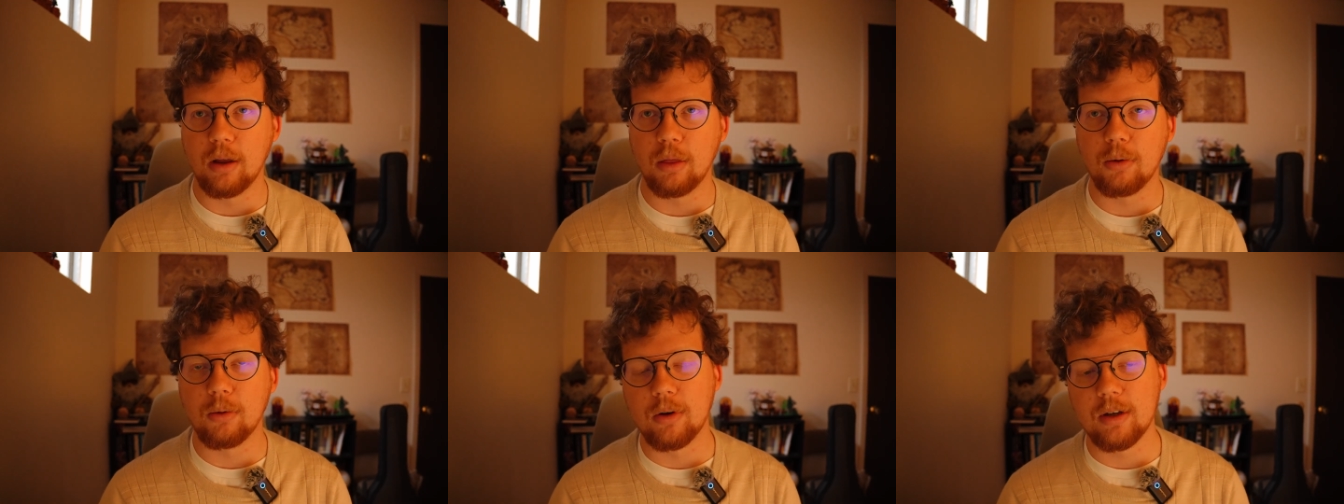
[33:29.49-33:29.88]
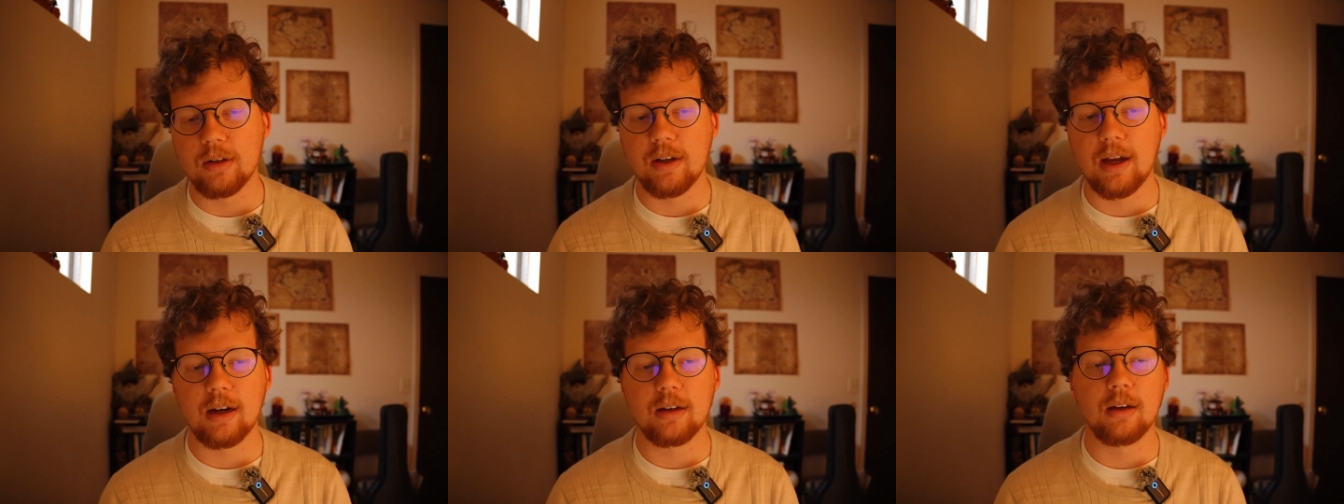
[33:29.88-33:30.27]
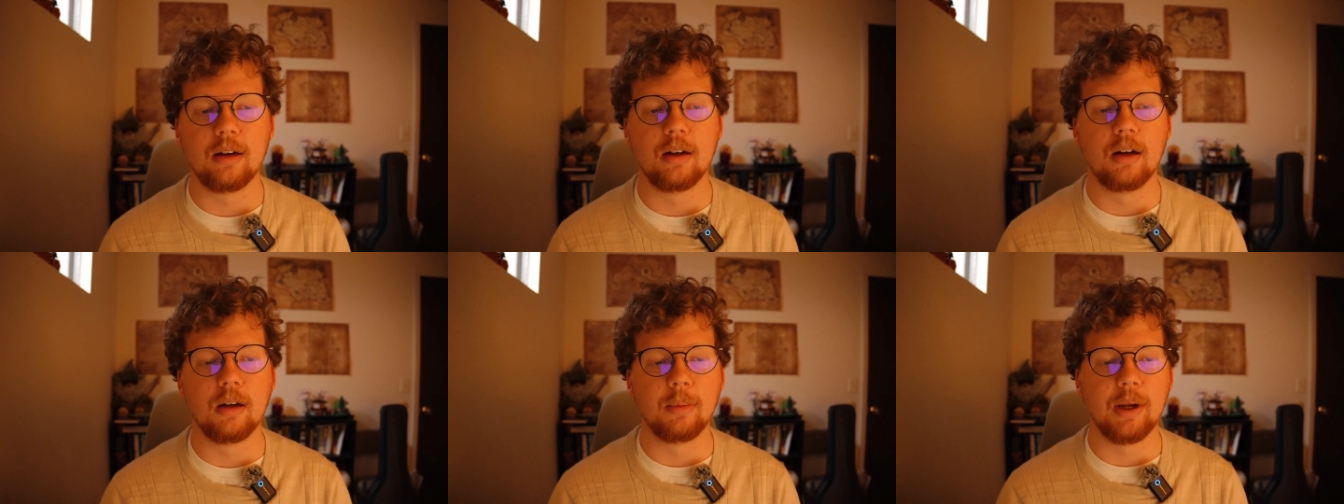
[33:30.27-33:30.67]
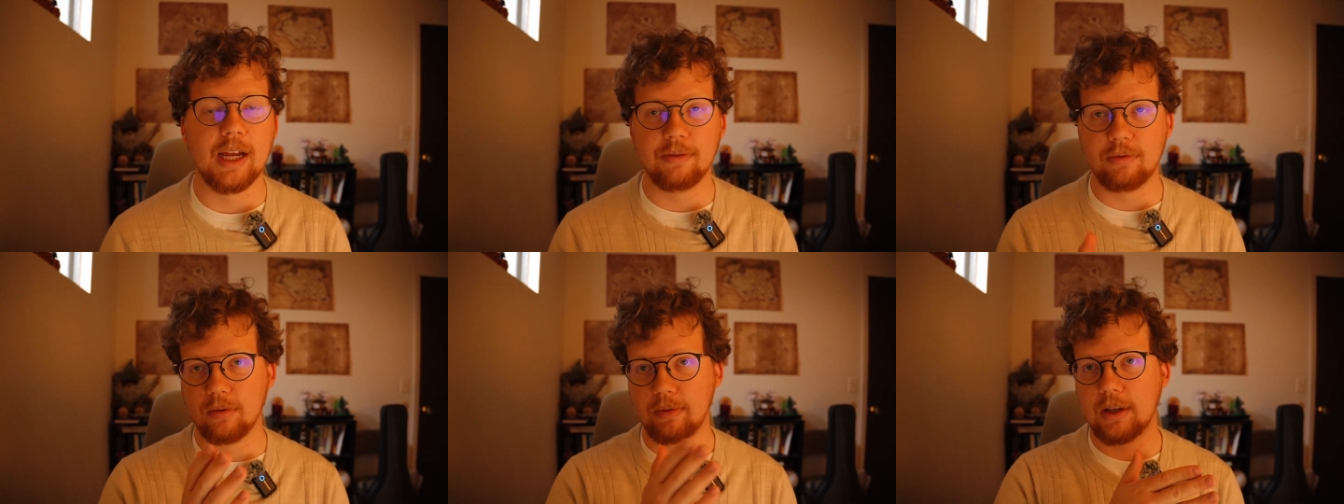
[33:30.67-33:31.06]
authorities acting on
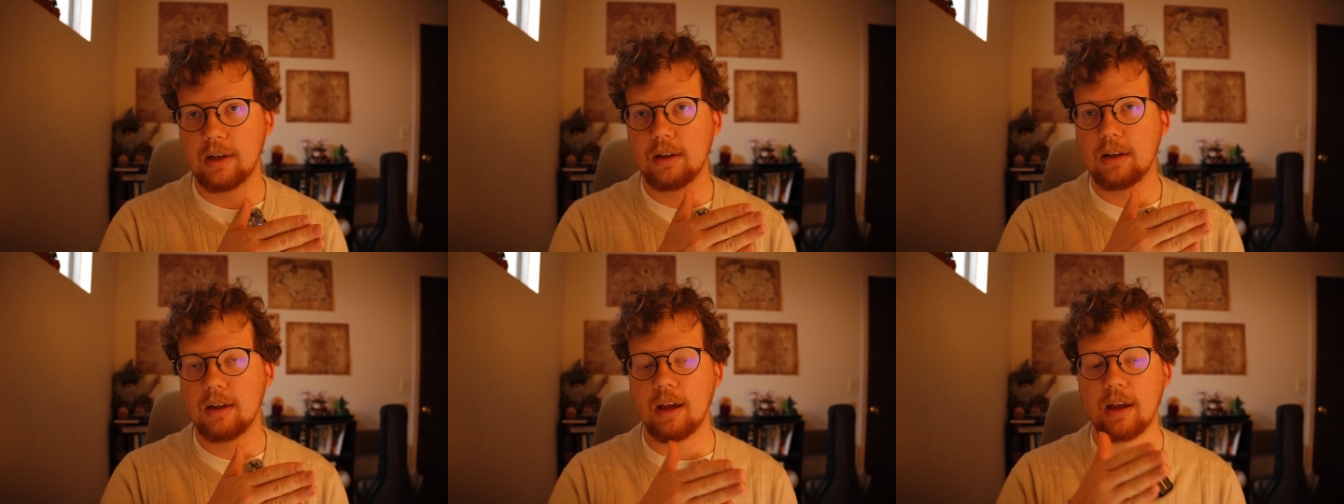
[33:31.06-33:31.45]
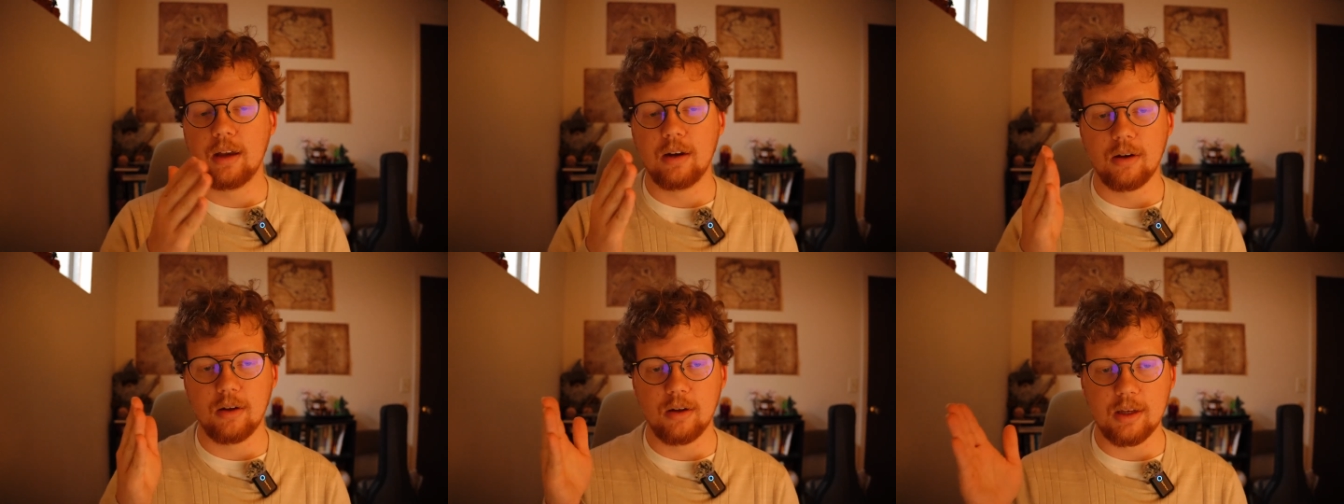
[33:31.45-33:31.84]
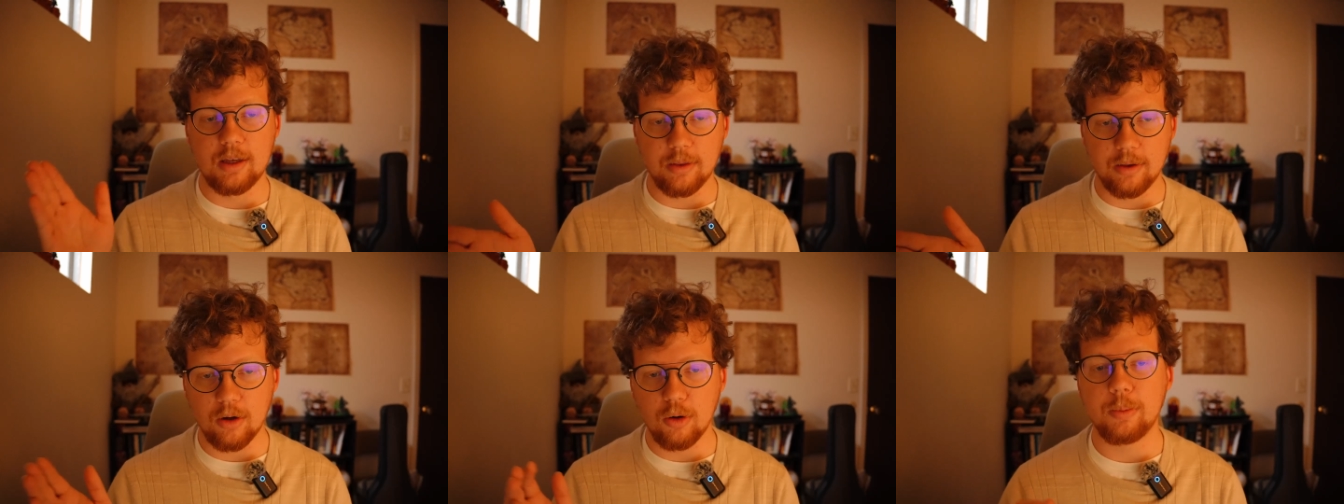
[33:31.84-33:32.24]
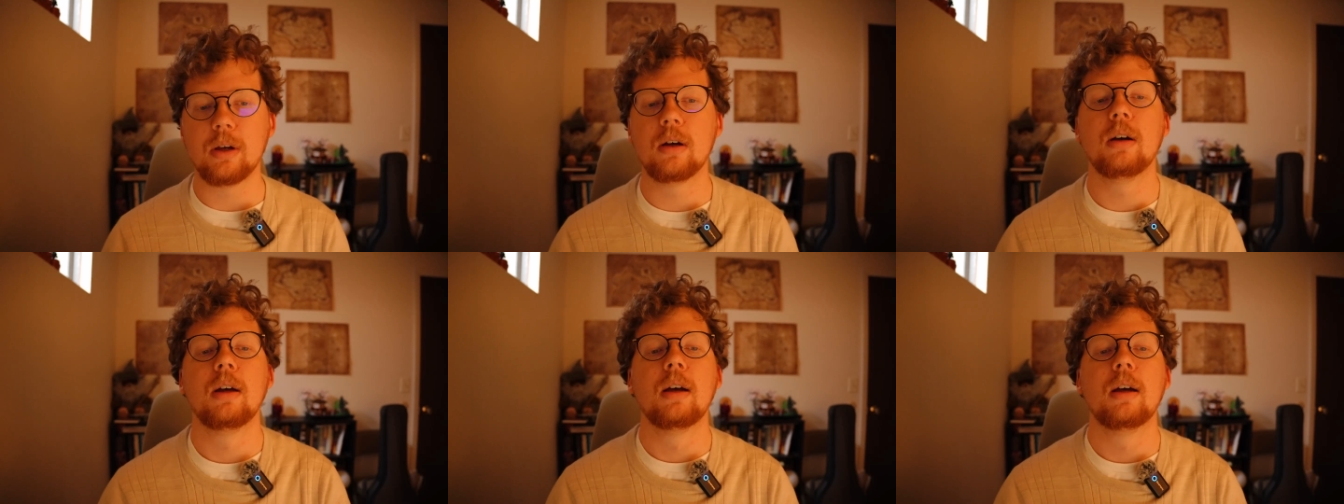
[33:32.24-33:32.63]
behalf of Italy and
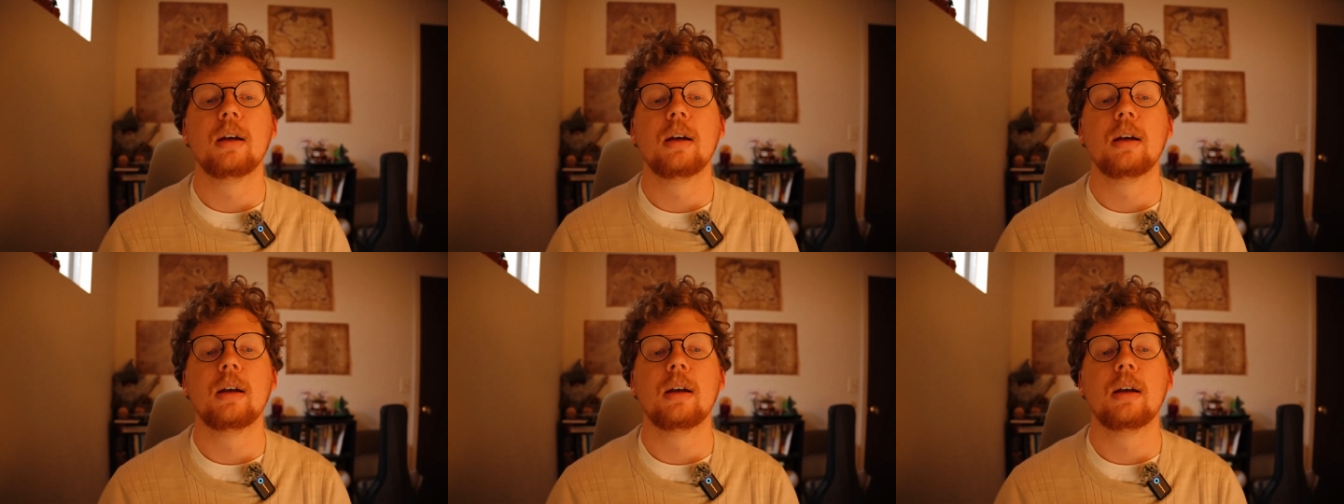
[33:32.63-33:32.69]
Ethiopia.